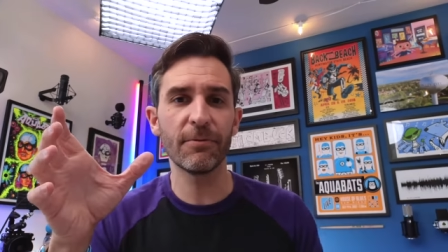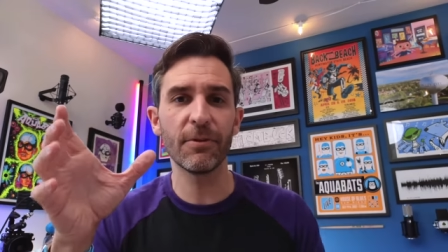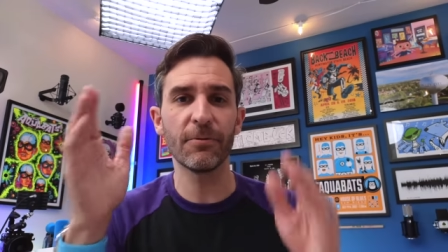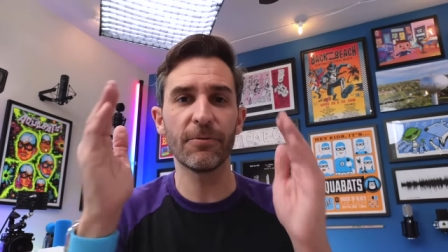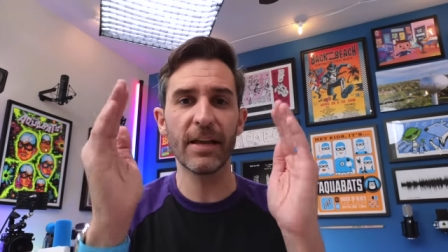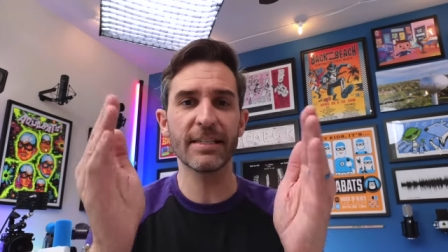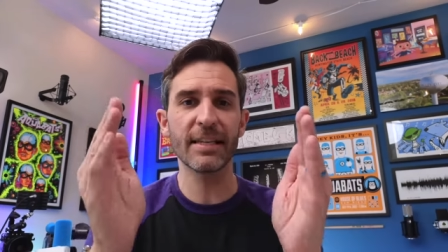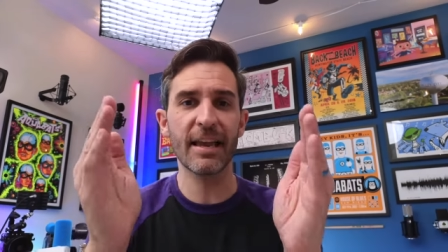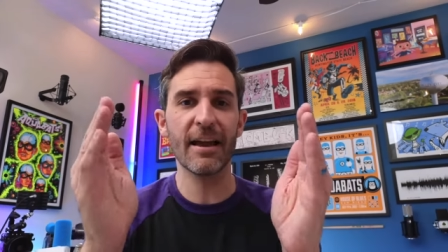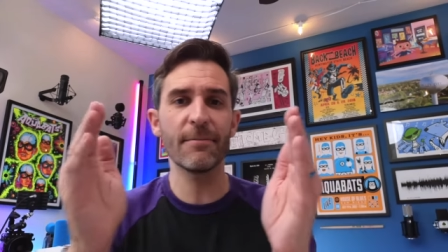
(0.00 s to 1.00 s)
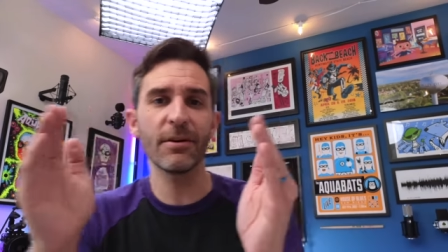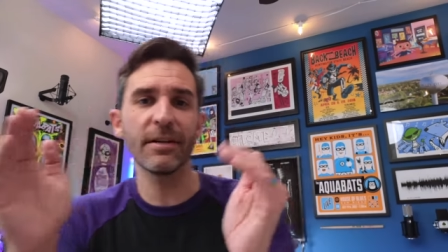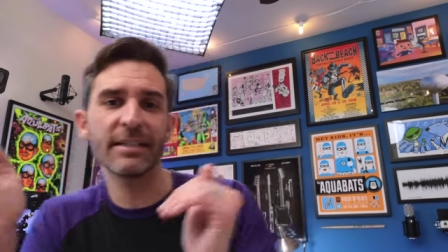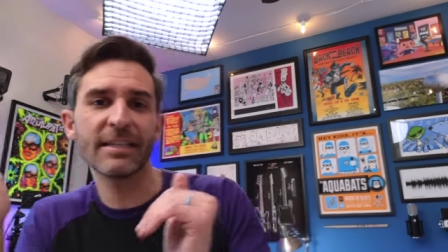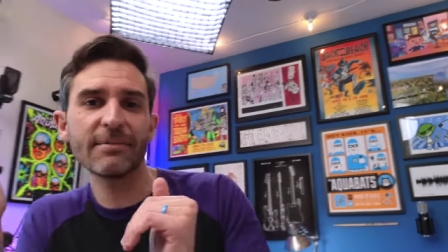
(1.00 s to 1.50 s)
If you face the camera,
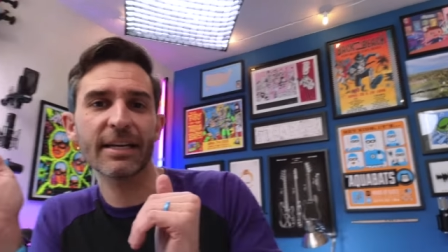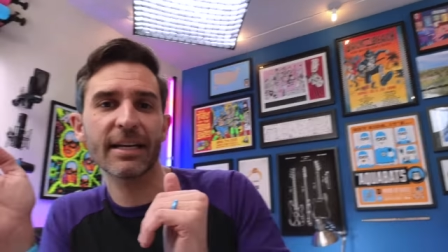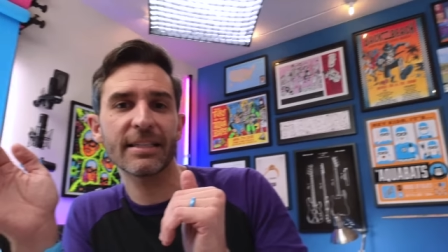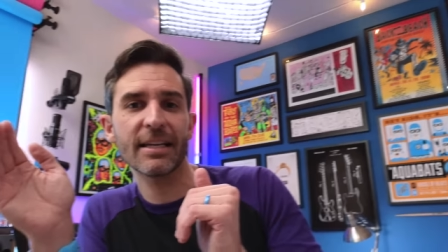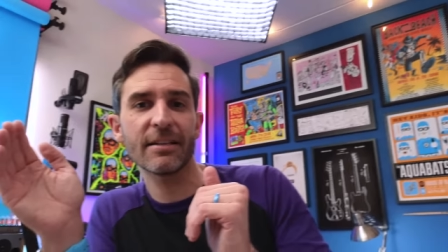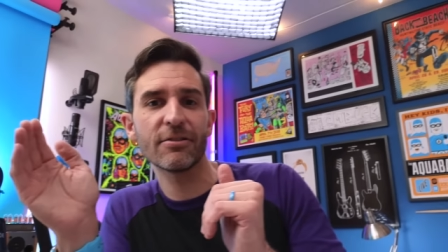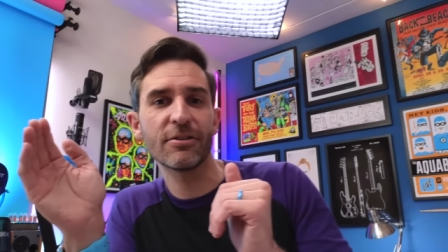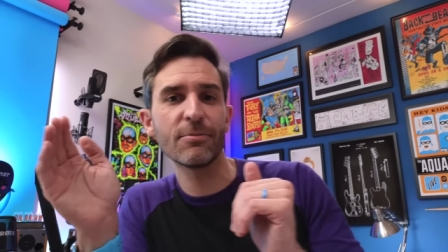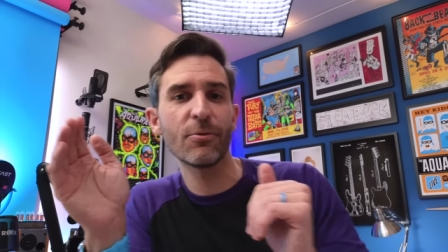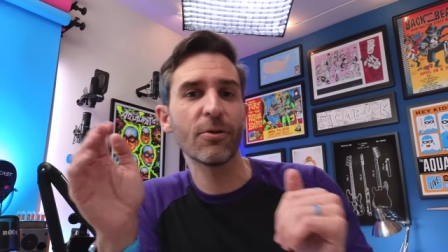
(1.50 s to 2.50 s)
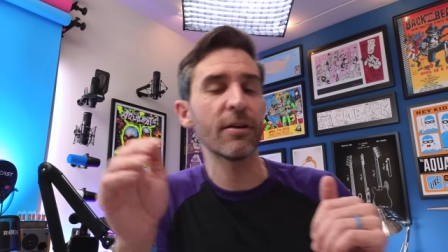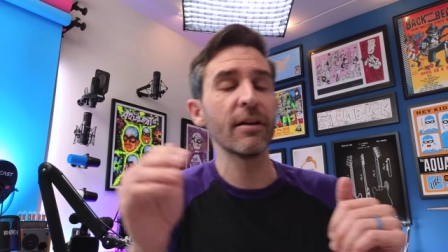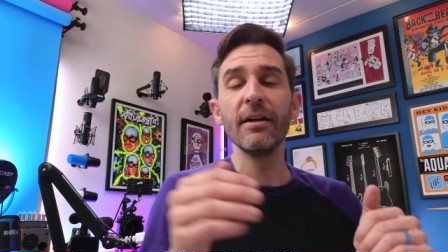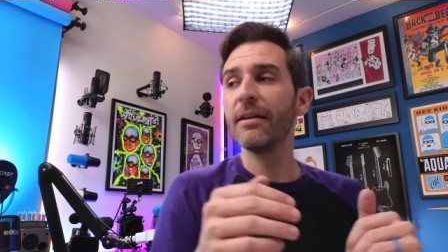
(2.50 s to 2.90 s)
it seems like it centers you more,